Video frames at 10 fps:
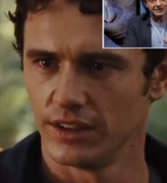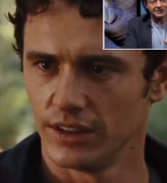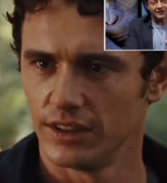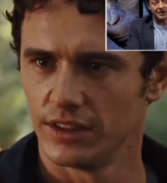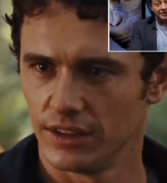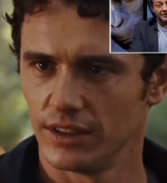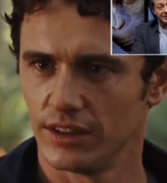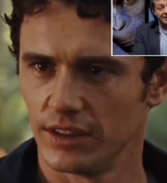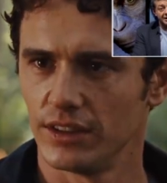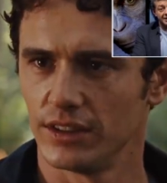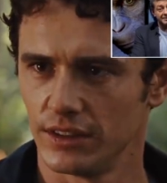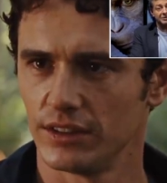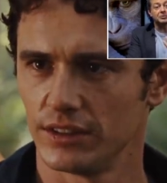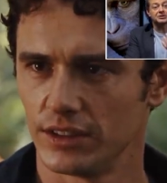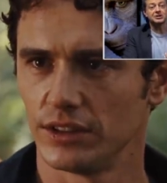to his father,
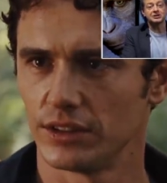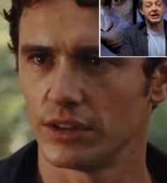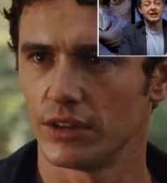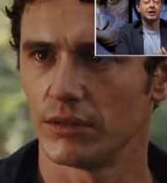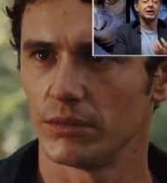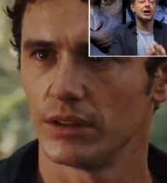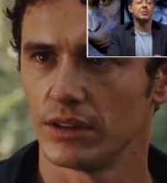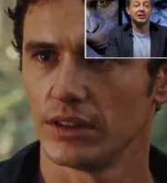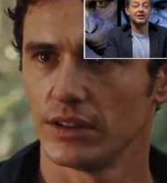but also saying I know what